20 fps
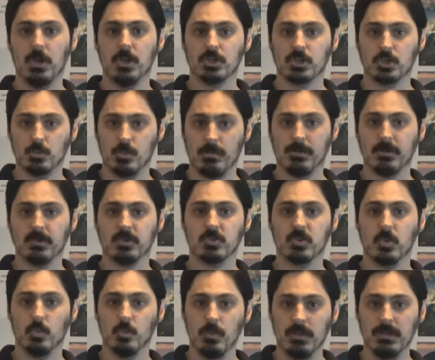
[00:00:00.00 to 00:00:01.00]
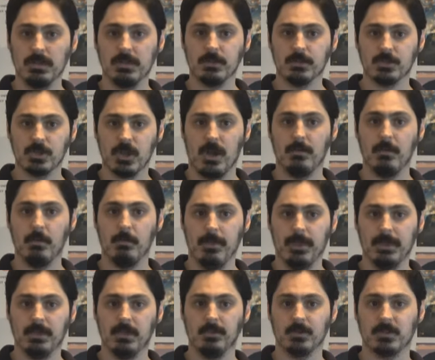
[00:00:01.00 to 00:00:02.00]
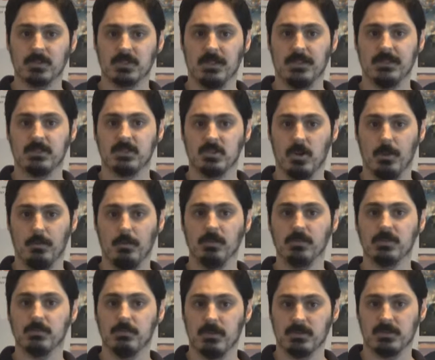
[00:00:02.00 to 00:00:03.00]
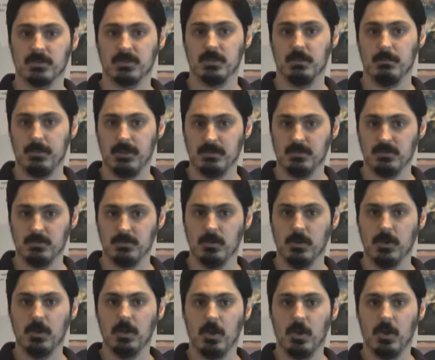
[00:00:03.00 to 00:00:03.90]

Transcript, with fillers: Schwimmer does a really good job of making you dislike Sobel as much as the men do,